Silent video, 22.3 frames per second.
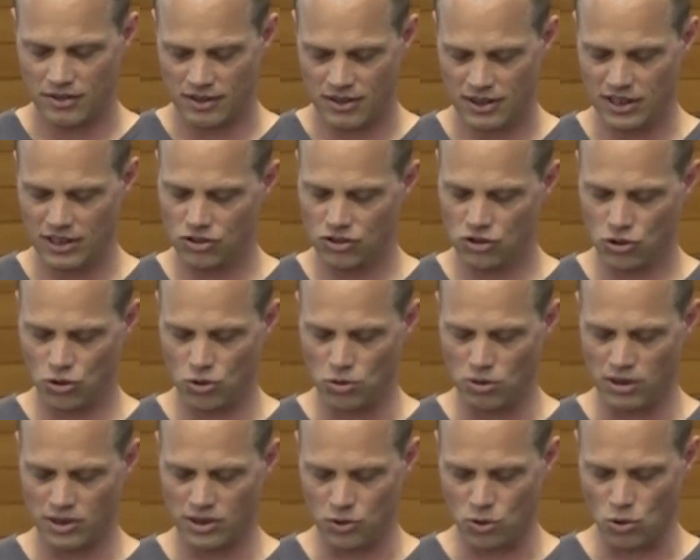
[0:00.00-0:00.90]
This
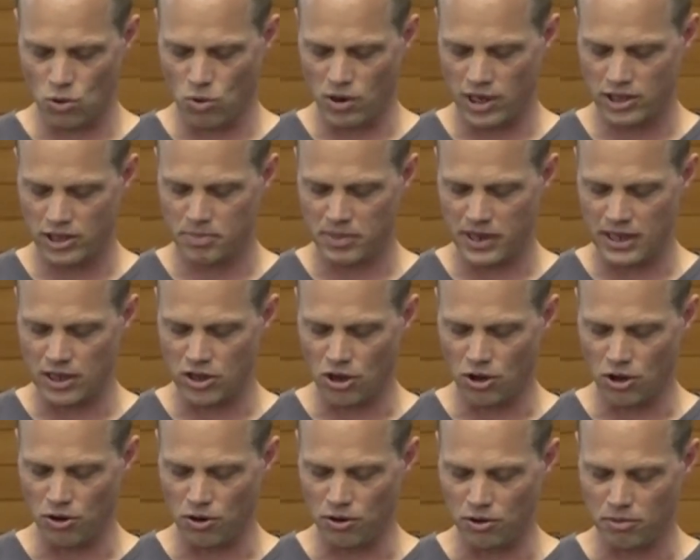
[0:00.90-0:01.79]
too has always been
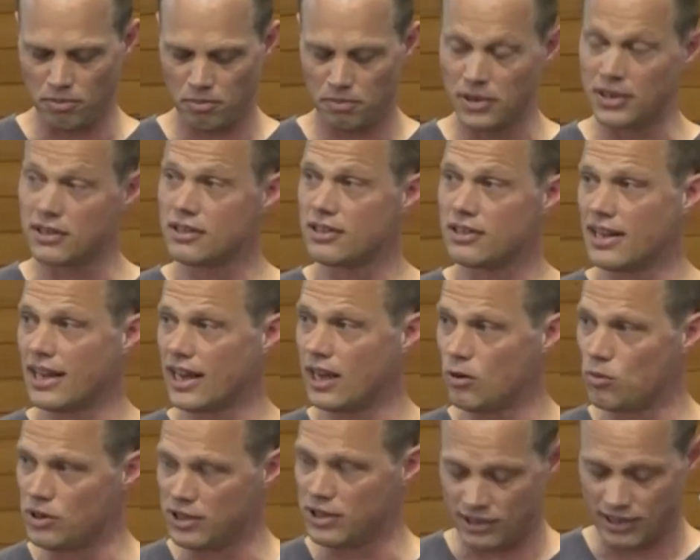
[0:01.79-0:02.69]
known, but
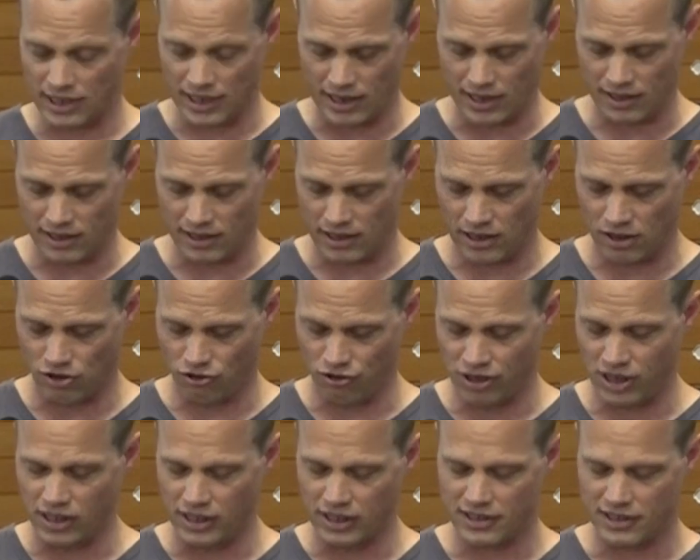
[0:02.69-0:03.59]
today we see it in a
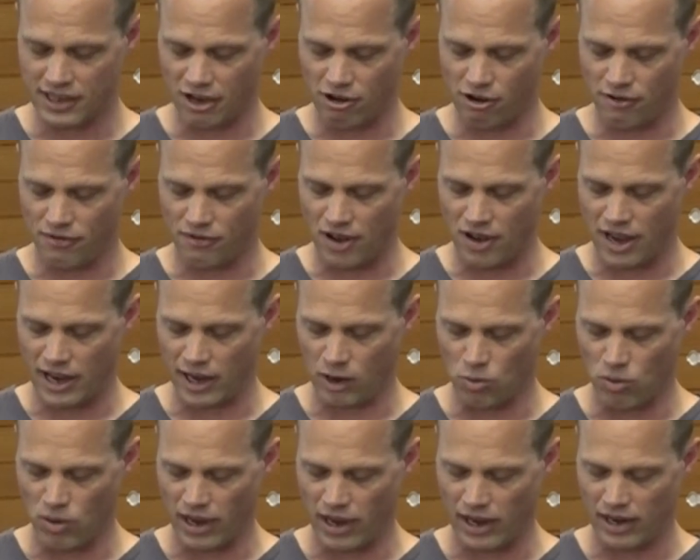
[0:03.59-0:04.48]
really
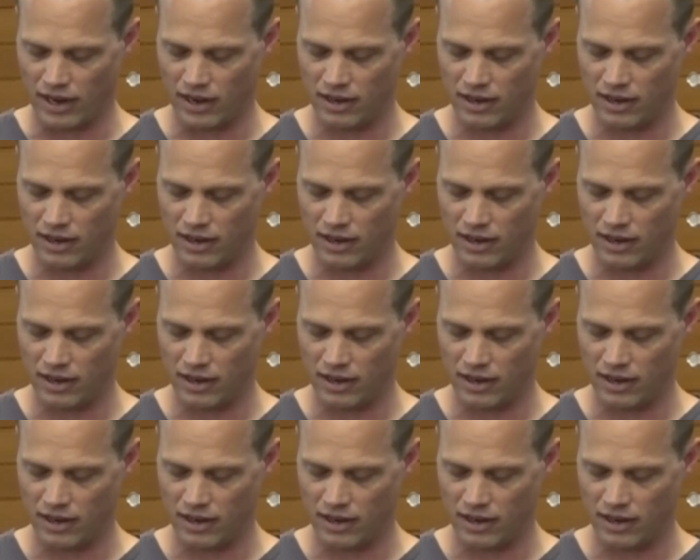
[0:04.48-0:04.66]
terrifying way.